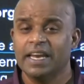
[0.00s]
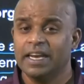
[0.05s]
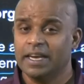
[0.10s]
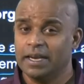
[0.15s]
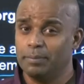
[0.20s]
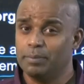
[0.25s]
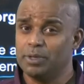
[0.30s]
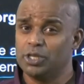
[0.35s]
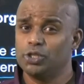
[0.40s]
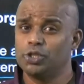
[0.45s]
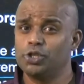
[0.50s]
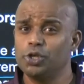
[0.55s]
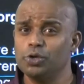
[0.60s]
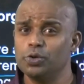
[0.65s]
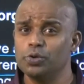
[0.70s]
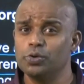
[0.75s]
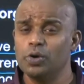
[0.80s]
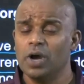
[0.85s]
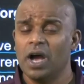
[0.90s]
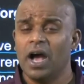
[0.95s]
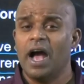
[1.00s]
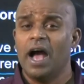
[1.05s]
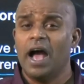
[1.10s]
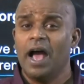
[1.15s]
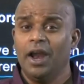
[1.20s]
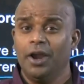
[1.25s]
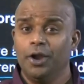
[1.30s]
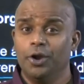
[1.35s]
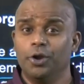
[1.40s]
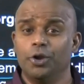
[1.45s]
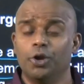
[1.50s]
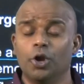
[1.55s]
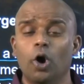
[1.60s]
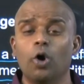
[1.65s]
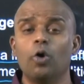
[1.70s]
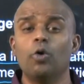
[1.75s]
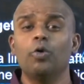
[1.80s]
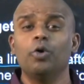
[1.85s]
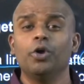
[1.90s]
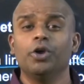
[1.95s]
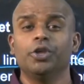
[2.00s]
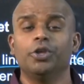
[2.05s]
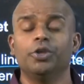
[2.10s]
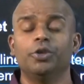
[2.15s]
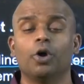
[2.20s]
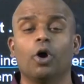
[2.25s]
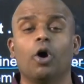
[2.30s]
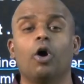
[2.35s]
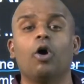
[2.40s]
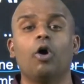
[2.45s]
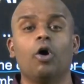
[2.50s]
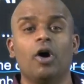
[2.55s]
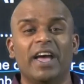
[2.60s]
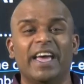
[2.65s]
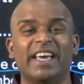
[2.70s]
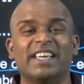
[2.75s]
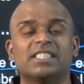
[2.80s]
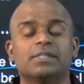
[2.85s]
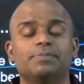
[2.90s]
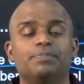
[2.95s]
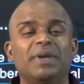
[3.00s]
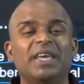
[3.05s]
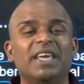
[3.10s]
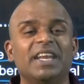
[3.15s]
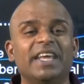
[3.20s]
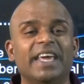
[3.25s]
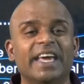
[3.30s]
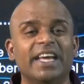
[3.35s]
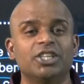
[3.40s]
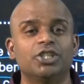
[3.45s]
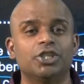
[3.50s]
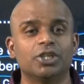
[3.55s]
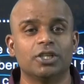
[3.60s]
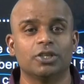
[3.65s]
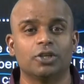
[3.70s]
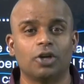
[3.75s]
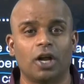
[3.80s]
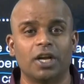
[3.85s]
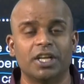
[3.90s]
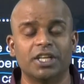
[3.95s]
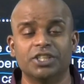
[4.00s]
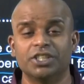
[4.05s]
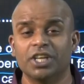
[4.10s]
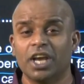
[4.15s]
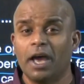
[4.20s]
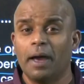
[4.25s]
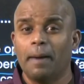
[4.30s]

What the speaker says: Number 2, know your experiential knowledge.